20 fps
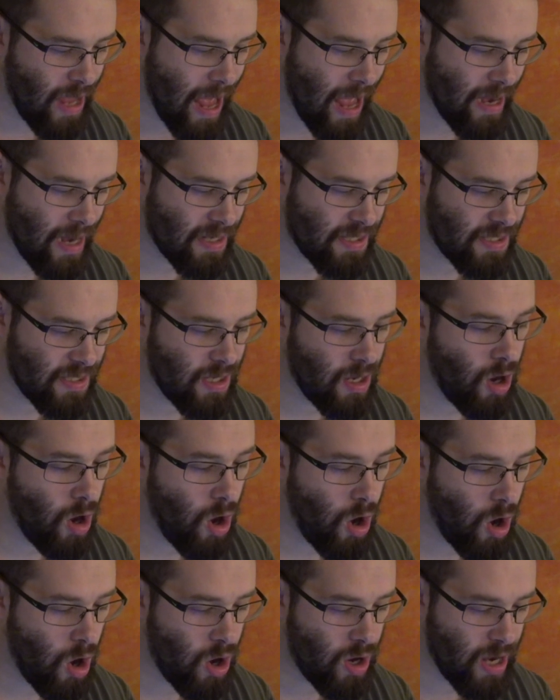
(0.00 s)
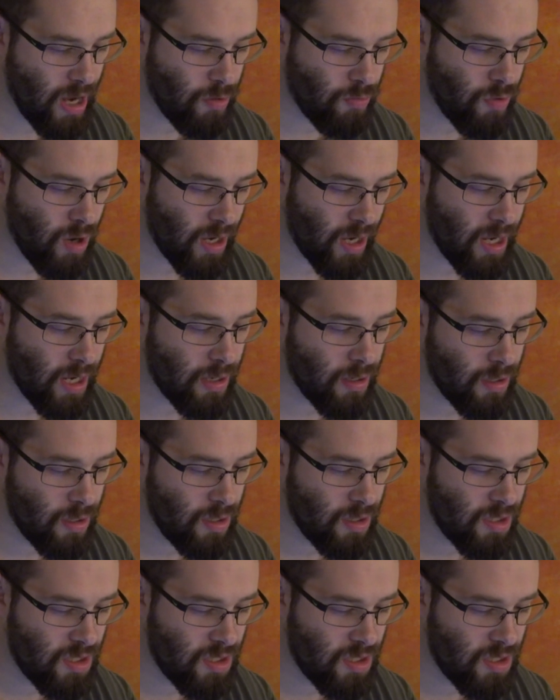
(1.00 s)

and it's hard and rugged.